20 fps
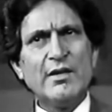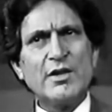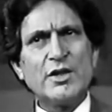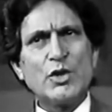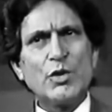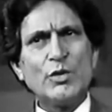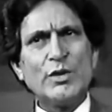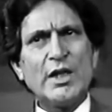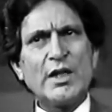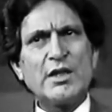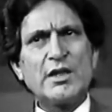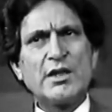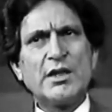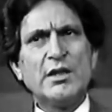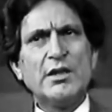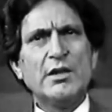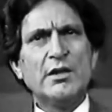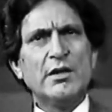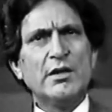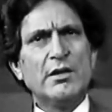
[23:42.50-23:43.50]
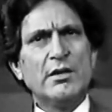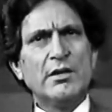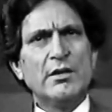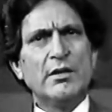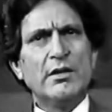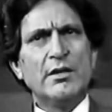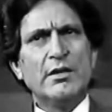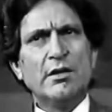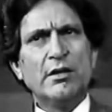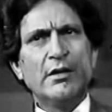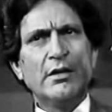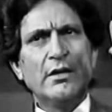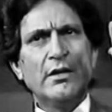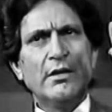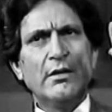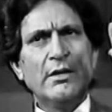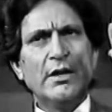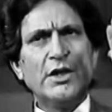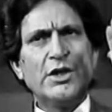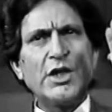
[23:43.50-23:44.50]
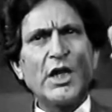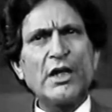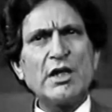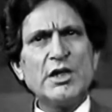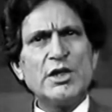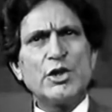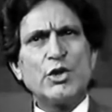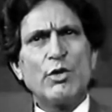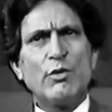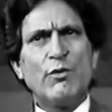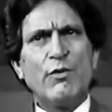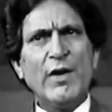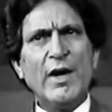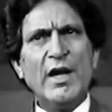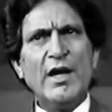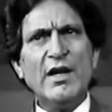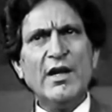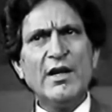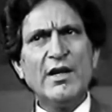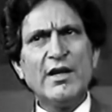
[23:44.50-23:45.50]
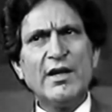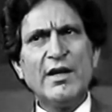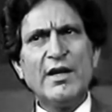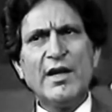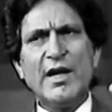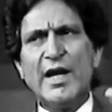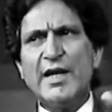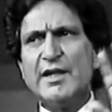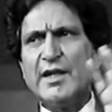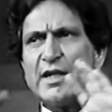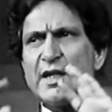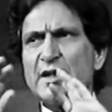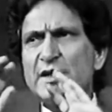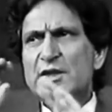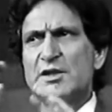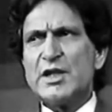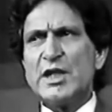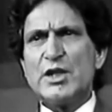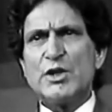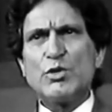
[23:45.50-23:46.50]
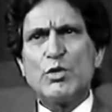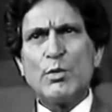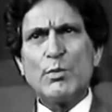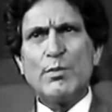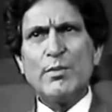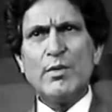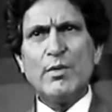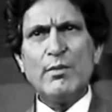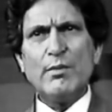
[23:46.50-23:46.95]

so that the shuttle should fail and that other things should